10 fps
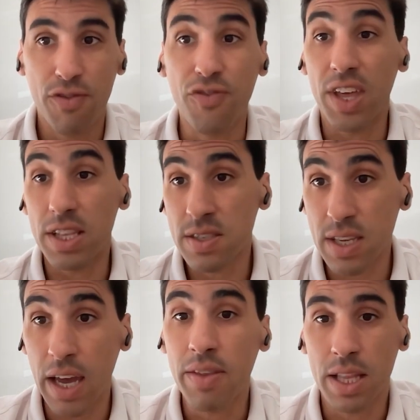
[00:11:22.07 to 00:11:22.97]
Feed
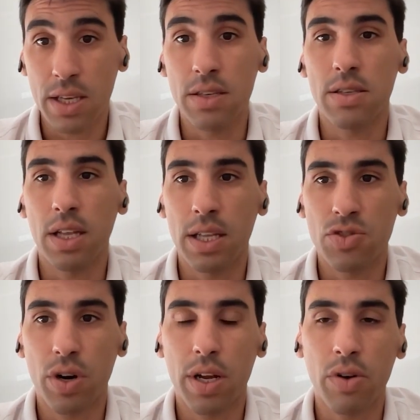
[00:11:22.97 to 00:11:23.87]
Saved that is the
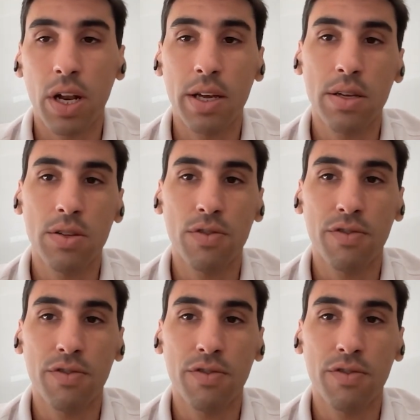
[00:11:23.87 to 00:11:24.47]
trade related to